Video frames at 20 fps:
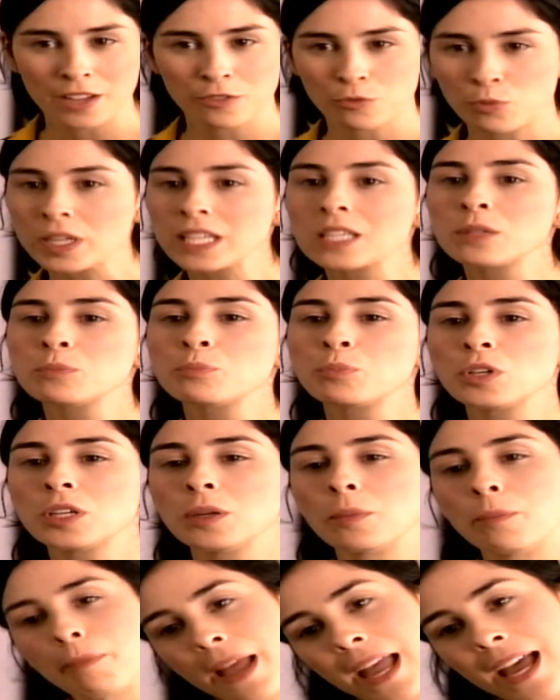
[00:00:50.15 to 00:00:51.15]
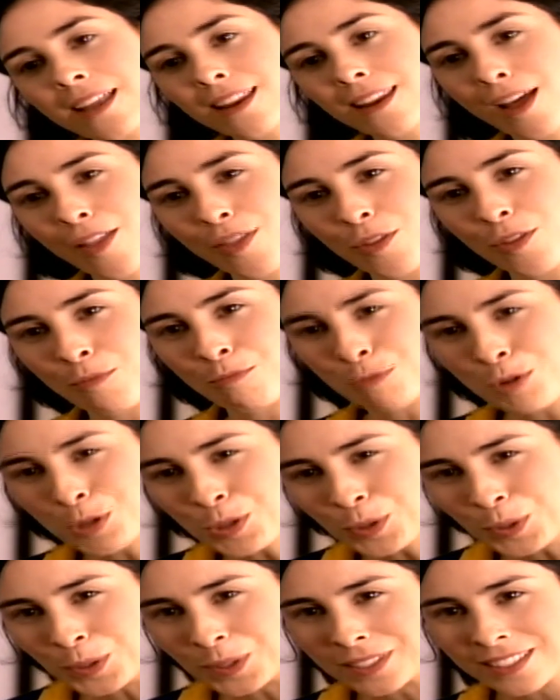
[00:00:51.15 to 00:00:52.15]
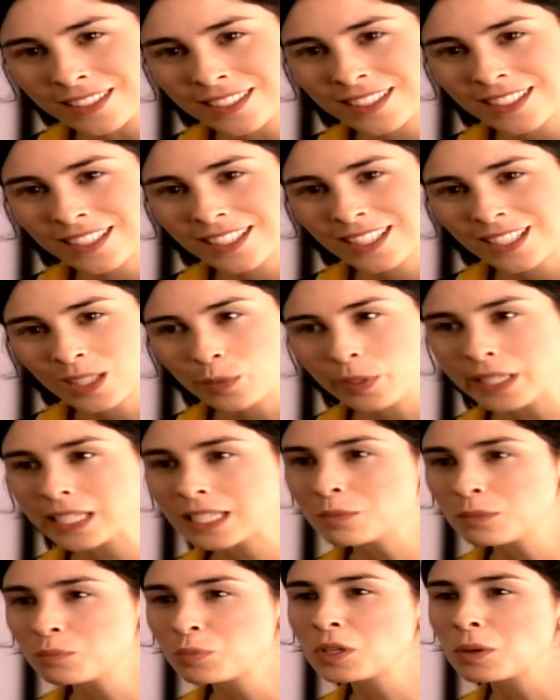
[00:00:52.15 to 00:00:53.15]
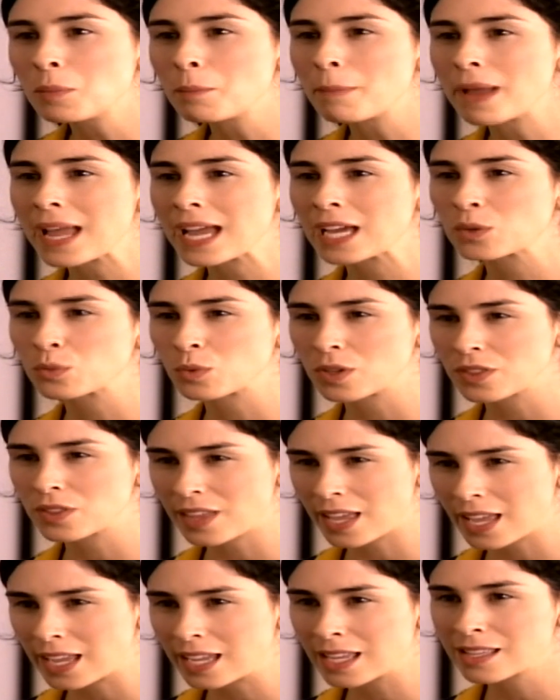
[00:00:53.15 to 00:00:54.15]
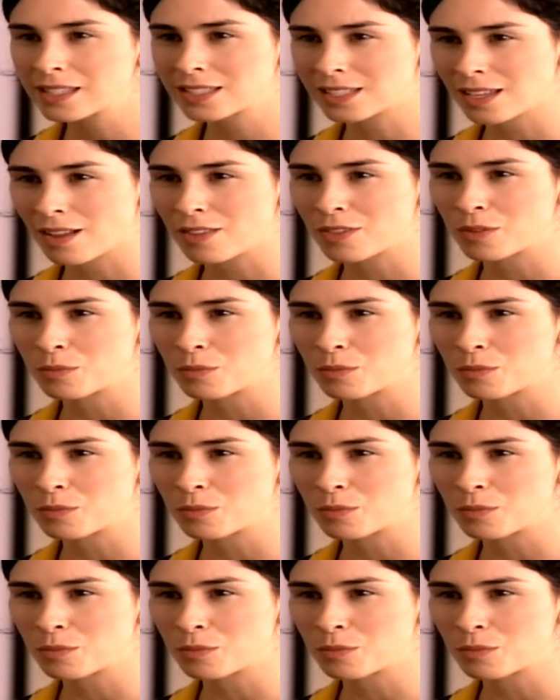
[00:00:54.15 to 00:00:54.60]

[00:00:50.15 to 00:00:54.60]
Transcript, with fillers: If We can put a man on the moon. We can put a man with AIDS on the